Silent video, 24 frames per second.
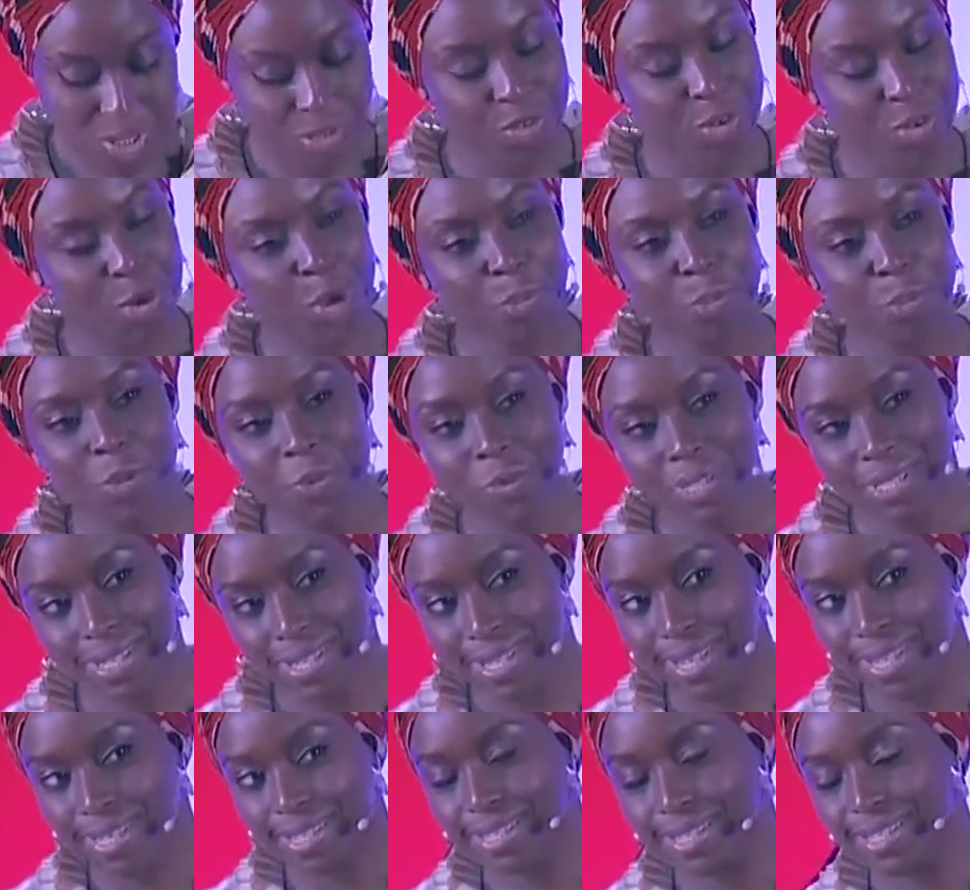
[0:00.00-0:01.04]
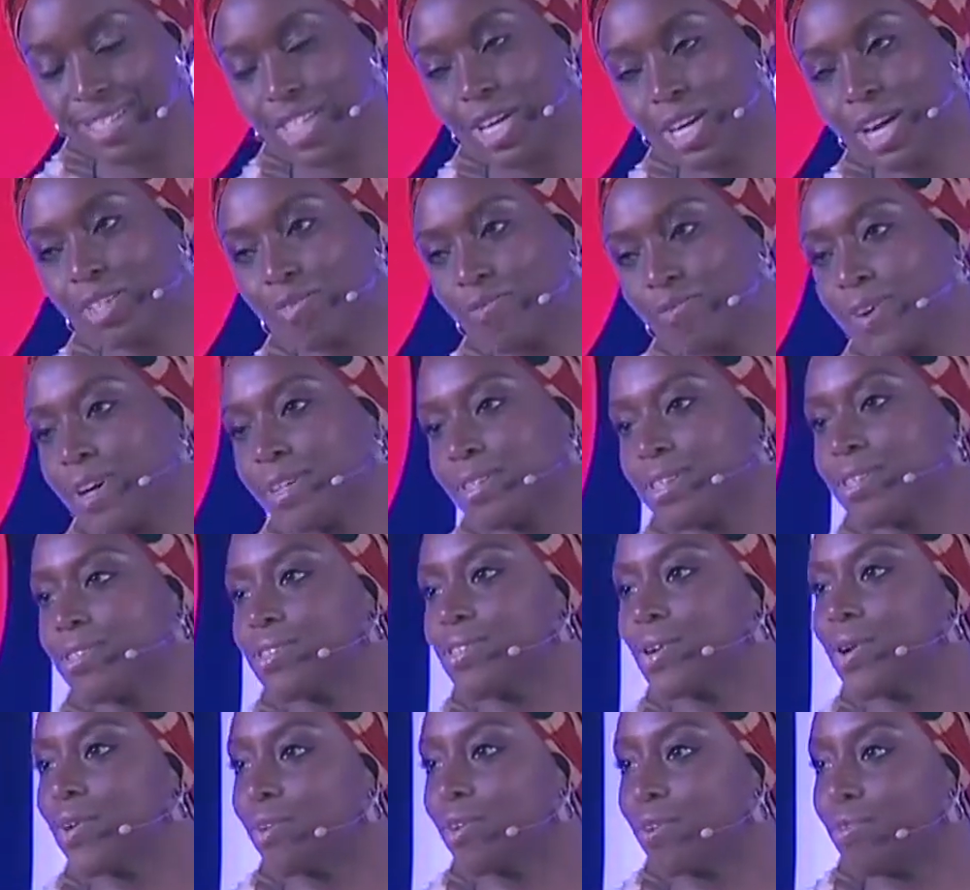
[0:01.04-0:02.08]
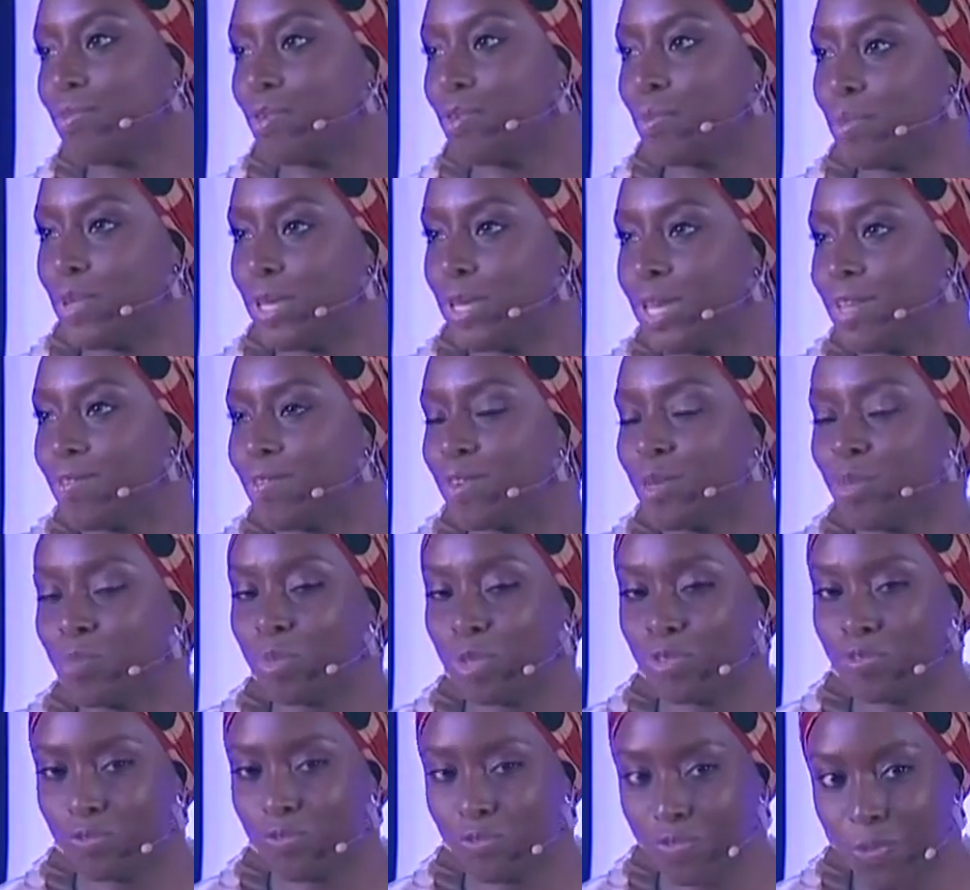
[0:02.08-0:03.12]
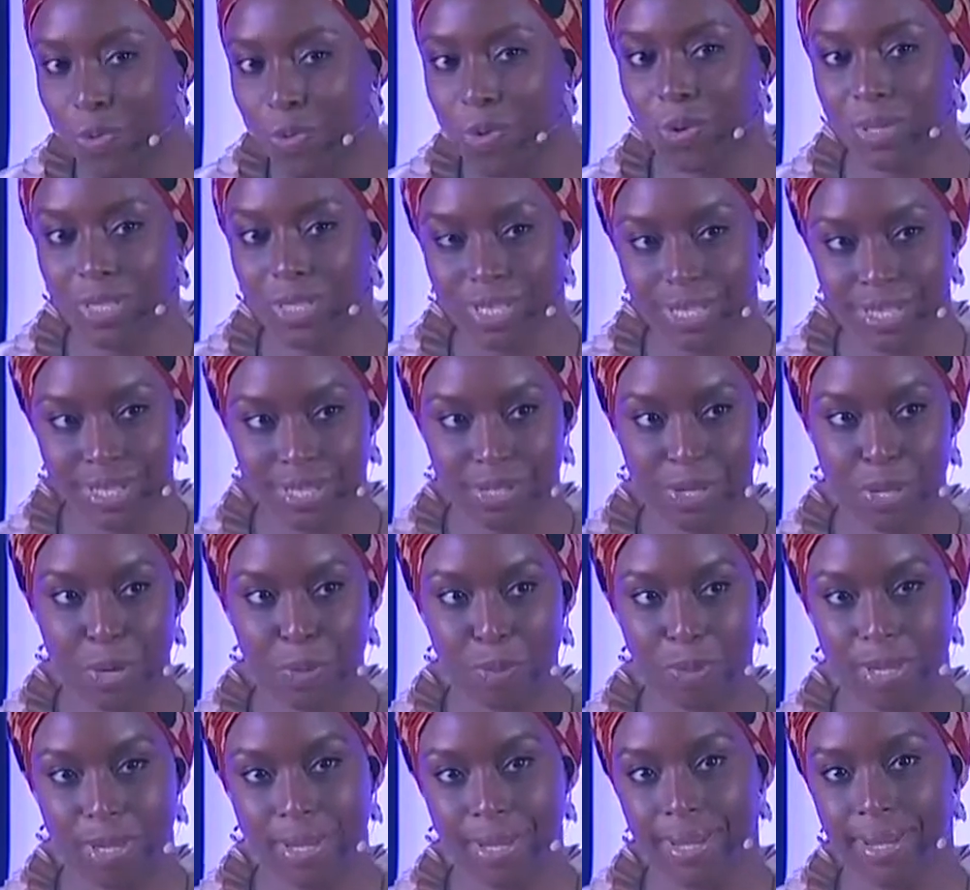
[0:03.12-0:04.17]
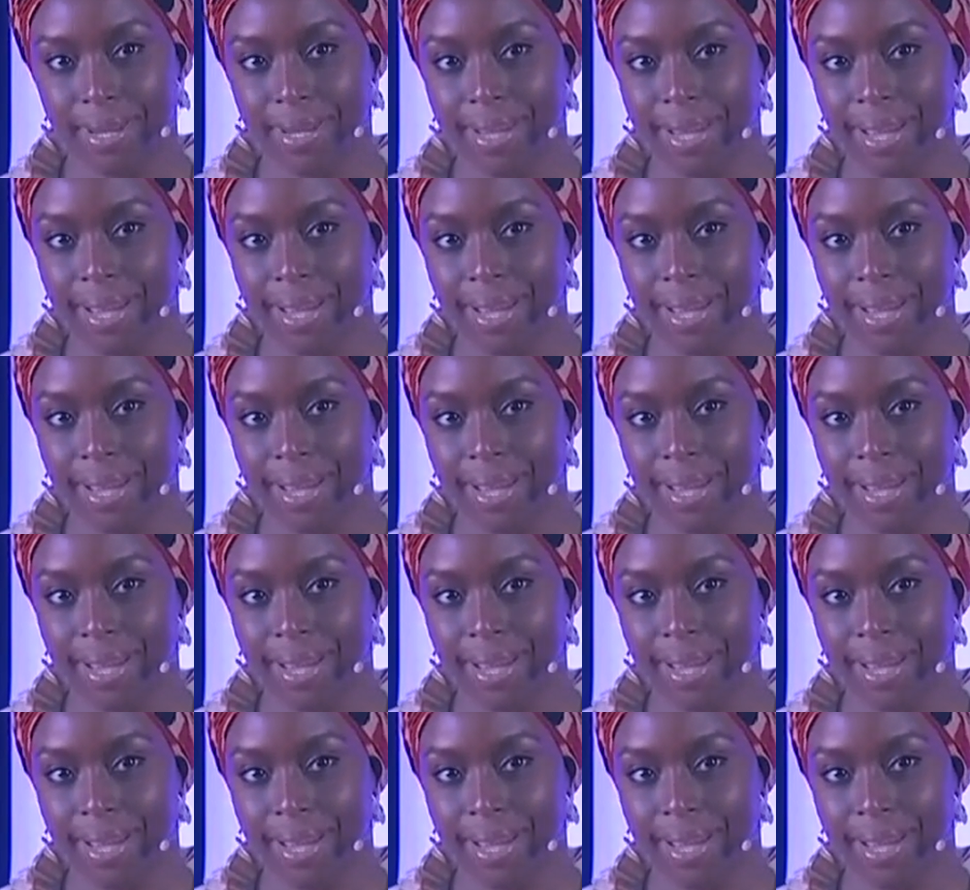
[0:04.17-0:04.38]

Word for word: struck me was this she had felt sorry for me even before she saw me.